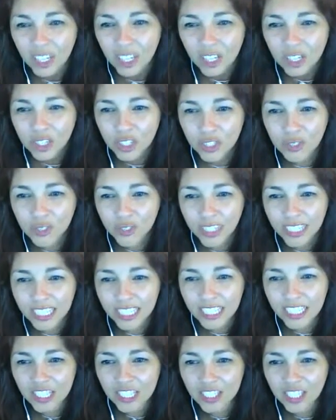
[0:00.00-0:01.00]

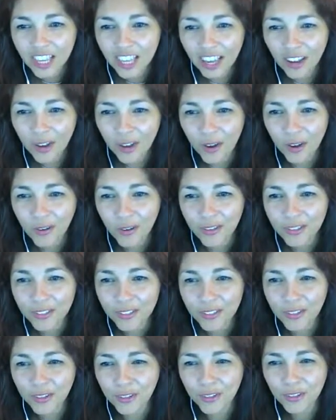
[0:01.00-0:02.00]
Julija
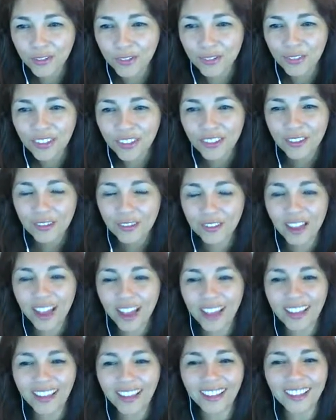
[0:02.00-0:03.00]
also.
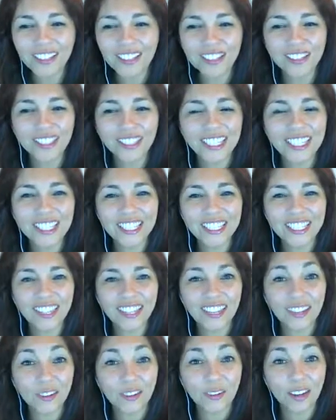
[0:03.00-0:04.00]
Hi,
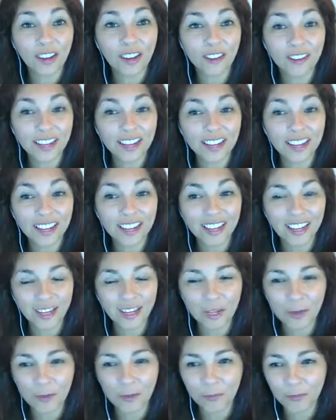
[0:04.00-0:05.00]
Julija.
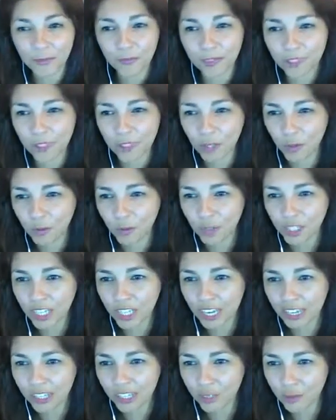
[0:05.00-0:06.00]
Welcome. So
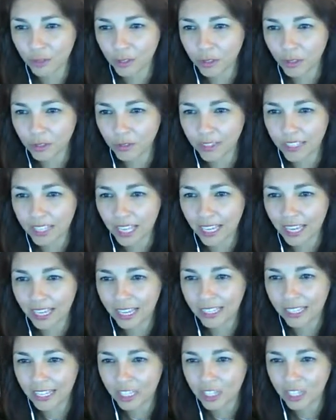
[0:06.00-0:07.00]
Jailton
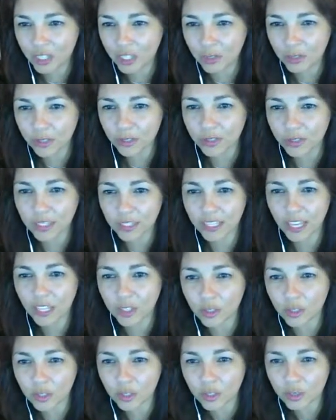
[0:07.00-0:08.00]
said, Adilson,
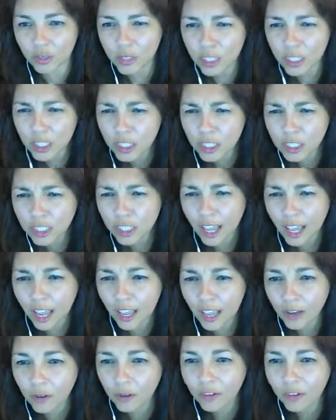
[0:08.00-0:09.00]
Sérgio, Sônia,
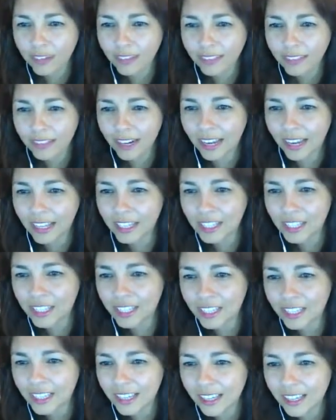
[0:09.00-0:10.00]
Tiago,
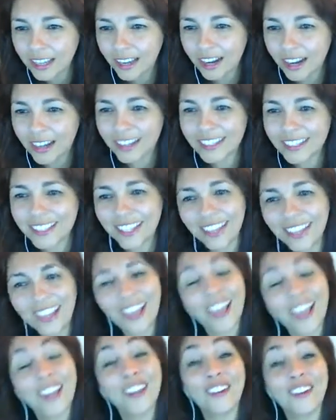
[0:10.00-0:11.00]
Andrade are saying
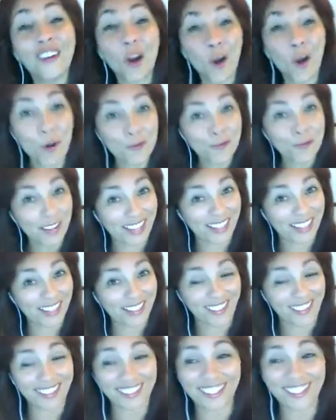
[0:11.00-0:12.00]
hello. Oh, my
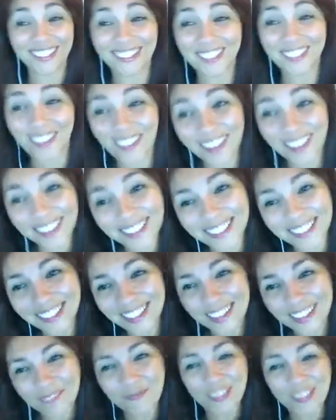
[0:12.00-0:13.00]
God, that's
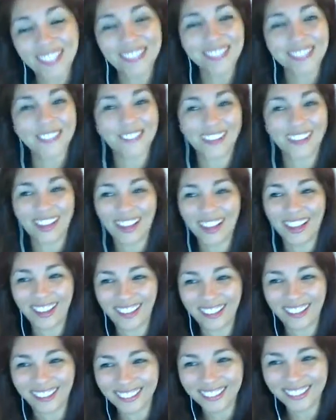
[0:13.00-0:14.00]
awesome. Miss you
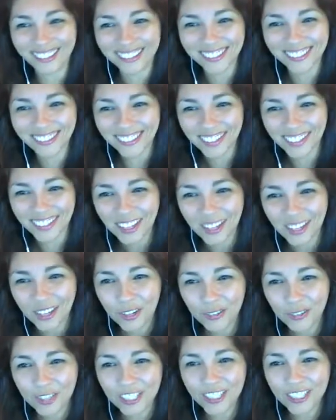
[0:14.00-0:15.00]
guys.
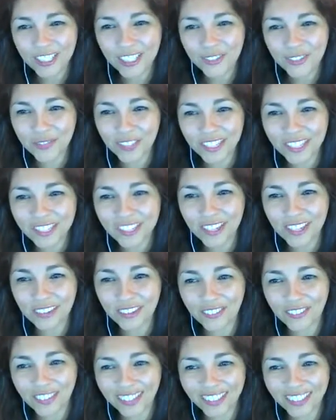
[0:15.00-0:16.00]
We just finished
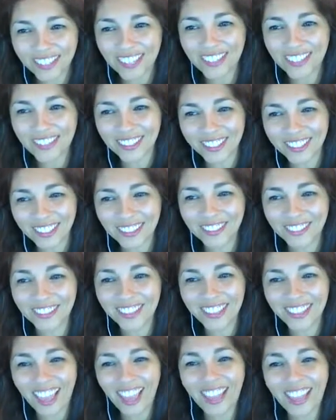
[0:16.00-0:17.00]
our radiation.
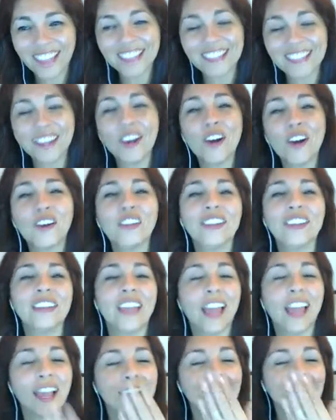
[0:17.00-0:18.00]
Yes. Oh,
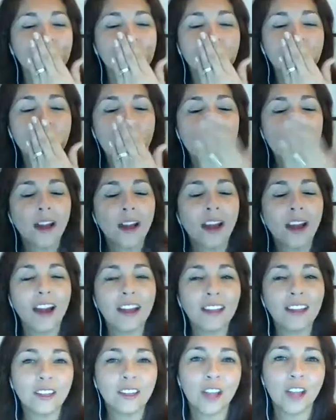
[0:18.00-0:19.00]
yes.
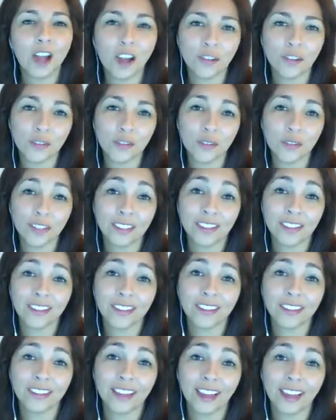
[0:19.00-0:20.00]
I love you, Inner
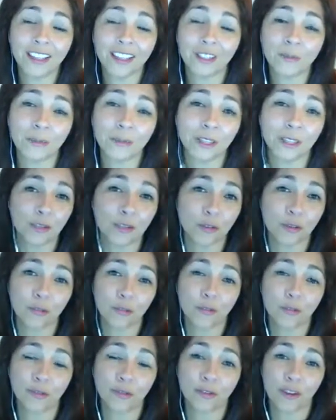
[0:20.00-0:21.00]
Enlightenment. You will
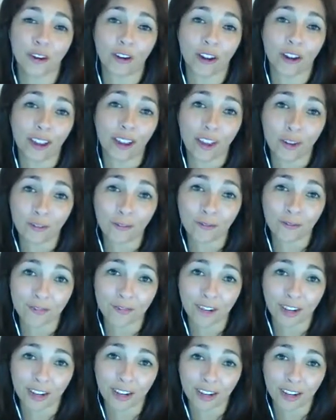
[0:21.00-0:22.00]
be
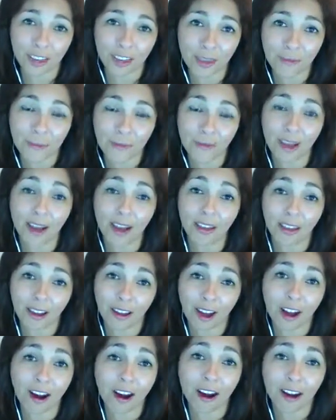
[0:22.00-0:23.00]
forever in my
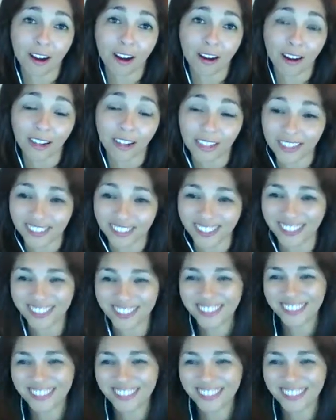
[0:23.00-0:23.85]
heart.